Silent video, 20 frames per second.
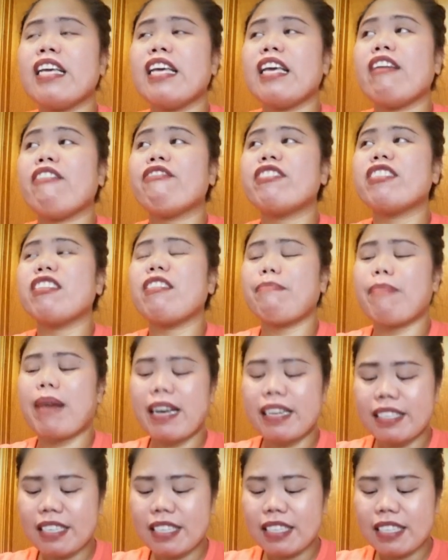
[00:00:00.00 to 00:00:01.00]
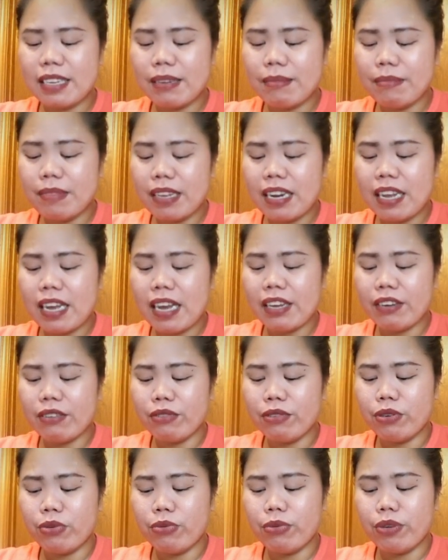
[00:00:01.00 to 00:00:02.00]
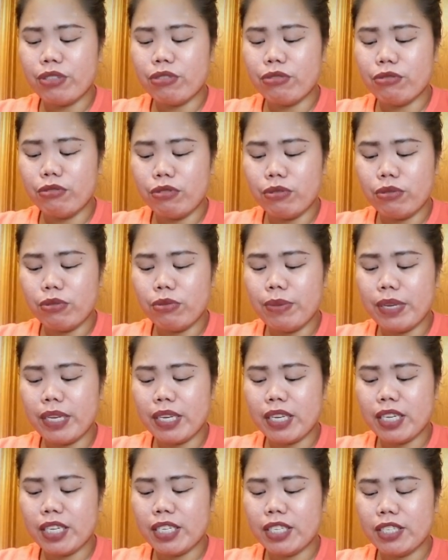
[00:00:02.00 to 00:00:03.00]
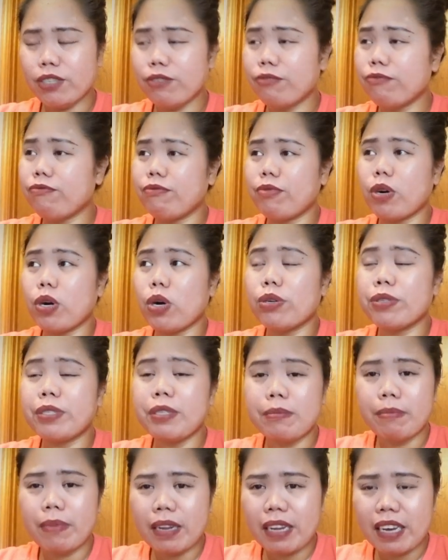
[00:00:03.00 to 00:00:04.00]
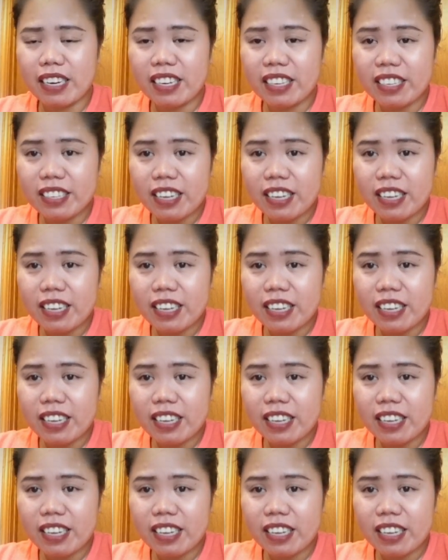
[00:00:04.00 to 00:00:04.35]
If it's positive, then I don't know what to do, because of all the blood